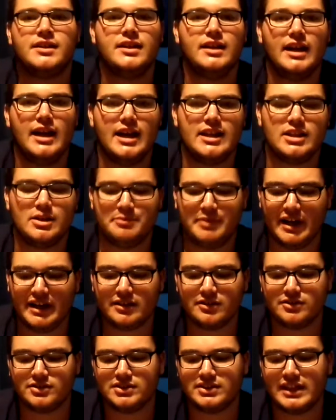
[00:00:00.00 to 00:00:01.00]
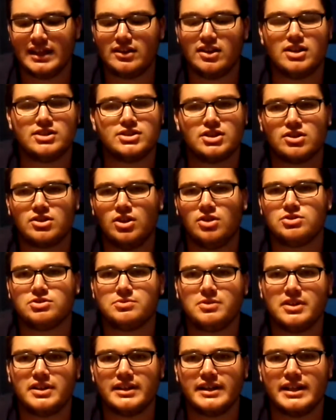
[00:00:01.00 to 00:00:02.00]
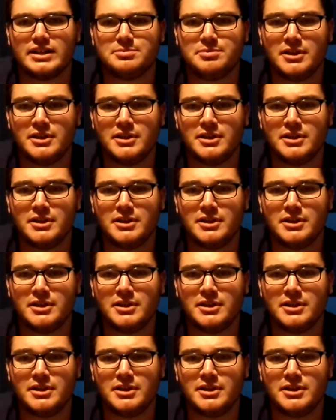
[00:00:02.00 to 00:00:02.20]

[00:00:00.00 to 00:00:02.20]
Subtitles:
And the Bengals, they lost a close one against